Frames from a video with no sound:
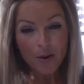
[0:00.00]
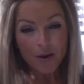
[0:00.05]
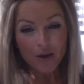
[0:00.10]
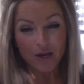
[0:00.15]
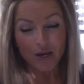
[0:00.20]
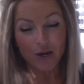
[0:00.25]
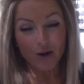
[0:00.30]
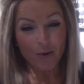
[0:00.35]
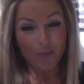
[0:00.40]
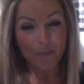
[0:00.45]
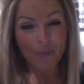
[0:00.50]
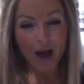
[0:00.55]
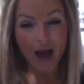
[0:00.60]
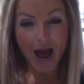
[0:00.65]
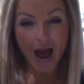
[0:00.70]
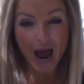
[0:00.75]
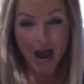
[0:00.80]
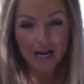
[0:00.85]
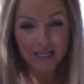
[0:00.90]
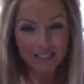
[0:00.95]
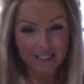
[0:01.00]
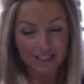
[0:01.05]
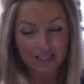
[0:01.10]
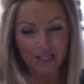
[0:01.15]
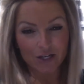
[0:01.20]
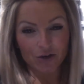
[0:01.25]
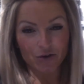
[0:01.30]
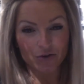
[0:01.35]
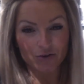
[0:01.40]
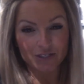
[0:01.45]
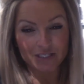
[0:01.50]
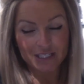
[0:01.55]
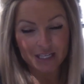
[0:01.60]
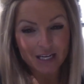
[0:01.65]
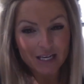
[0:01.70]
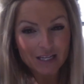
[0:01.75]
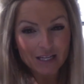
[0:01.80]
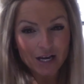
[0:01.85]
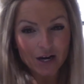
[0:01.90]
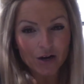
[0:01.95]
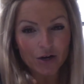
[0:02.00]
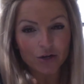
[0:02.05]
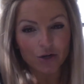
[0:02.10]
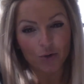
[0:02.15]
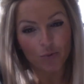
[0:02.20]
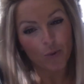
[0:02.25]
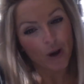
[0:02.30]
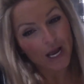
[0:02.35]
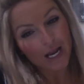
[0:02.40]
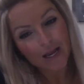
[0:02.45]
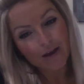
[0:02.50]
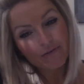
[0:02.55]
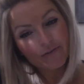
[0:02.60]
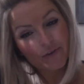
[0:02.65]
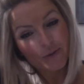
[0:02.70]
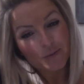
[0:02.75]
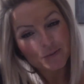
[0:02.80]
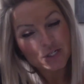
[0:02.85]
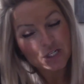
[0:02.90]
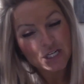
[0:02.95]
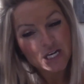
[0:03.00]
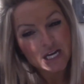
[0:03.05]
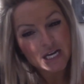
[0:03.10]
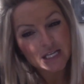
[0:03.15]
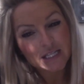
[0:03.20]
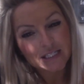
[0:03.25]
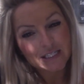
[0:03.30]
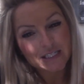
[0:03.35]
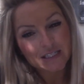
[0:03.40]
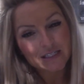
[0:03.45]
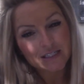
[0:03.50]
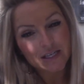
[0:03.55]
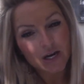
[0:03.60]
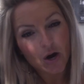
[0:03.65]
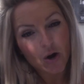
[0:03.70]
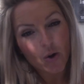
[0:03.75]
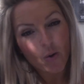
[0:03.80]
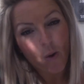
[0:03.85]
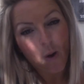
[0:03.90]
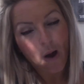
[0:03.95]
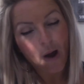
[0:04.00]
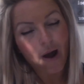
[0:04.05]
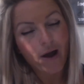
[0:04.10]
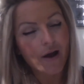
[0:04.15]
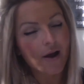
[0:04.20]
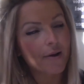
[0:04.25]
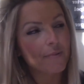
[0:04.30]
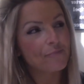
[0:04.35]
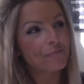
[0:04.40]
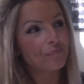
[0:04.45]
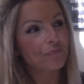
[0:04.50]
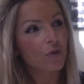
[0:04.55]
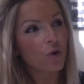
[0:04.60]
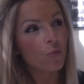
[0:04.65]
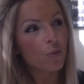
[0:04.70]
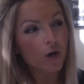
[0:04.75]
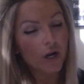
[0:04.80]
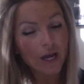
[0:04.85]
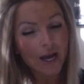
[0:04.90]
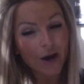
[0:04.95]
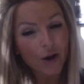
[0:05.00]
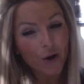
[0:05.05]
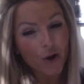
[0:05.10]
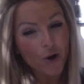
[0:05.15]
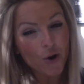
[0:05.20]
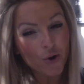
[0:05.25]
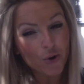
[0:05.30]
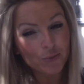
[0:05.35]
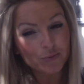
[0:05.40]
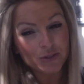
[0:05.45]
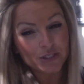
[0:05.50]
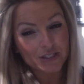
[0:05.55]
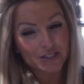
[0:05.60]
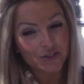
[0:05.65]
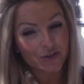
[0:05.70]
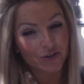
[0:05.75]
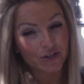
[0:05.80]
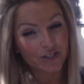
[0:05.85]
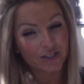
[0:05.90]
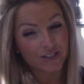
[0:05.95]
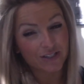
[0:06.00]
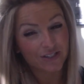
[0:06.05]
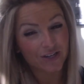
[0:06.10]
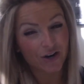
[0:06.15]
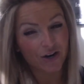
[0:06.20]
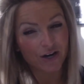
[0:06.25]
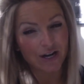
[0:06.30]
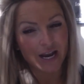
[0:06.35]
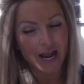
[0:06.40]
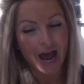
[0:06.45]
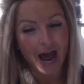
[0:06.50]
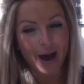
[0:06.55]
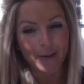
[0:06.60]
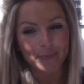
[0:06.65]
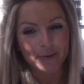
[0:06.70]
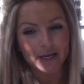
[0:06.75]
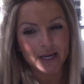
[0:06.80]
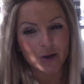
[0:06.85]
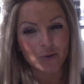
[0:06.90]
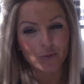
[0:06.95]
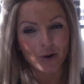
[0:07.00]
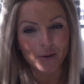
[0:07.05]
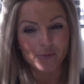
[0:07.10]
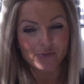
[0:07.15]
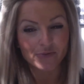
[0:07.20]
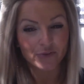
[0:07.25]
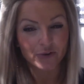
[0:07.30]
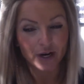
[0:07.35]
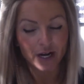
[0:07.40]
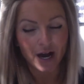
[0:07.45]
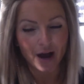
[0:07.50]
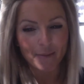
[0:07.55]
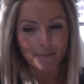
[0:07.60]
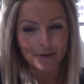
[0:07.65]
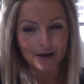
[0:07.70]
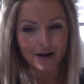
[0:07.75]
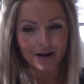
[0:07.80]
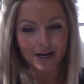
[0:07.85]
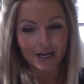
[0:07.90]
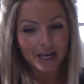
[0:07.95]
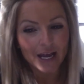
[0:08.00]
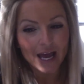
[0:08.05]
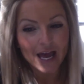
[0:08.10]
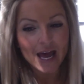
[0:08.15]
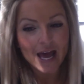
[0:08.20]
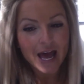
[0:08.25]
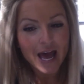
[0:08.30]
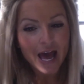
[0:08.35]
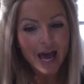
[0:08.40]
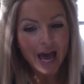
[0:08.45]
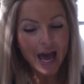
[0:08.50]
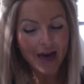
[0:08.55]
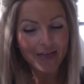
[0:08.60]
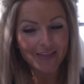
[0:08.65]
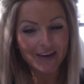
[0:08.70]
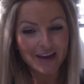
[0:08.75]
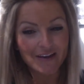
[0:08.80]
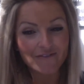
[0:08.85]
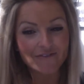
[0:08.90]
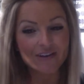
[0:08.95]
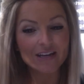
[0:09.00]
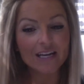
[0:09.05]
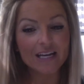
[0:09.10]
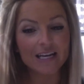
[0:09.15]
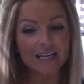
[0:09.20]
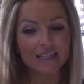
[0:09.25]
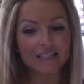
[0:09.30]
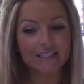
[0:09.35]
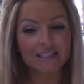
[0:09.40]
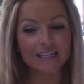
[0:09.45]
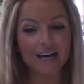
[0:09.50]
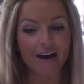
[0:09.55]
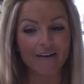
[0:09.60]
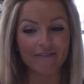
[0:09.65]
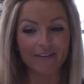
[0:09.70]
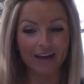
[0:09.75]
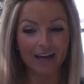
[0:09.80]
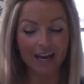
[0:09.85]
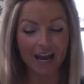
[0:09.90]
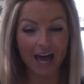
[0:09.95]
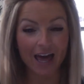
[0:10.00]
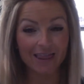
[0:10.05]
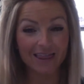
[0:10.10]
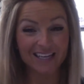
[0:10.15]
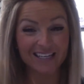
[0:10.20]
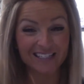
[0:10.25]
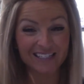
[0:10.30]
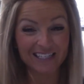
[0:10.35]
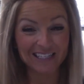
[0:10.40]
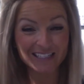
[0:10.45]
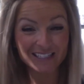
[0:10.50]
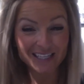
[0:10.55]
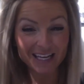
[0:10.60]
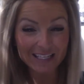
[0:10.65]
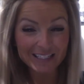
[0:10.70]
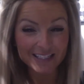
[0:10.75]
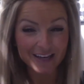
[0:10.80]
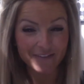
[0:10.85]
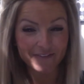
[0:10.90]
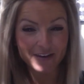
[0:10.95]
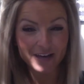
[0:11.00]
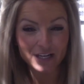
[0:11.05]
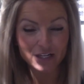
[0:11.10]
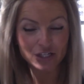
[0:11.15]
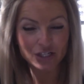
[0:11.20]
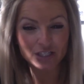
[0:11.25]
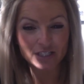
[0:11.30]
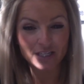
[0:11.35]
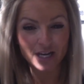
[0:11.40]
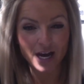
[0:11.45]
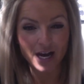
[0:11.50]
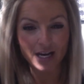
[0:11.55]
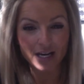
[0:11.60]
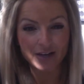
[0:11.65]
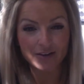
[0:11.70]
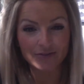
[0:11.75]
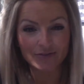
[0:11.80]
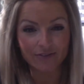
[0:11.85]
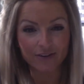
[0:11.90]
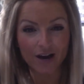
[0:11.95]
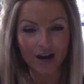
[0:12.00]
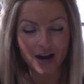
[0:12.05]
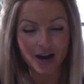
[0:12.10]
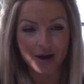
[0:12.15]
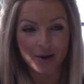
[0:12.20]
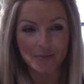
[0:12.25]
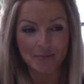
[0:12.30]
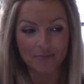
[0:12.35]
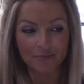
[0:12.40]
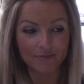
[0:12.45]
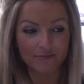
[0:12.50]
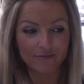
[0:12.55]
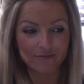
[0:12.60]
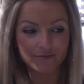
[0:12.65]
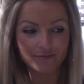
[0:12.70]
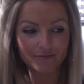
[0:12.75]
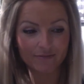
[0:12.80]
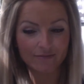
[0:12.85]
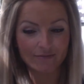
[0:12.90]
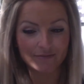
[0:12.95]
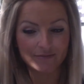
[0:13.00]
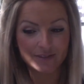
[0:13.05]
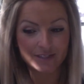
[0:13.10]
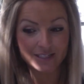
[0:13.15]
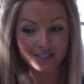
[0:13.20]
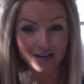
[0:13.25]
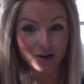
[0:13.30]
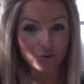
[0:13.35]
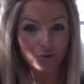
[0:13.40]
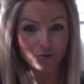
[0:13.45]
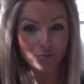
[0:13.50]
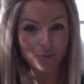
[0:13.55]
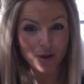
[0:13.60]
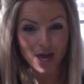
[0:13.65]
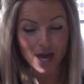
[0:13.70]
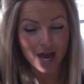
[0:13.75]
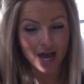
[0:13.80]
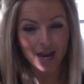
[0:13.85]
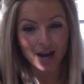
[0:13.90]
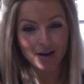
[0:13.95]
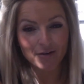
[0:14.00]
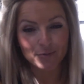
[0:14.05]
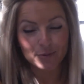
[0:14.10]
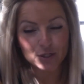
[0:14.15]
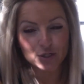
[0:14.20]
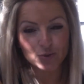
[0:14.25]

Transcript: you know, packed, and then you're sitting there and you're waiting for machines. And so, um, working out at home just sort of started happening right before I got married, and the convenience of it and the success of it just kind of um, stuck with me, and I've been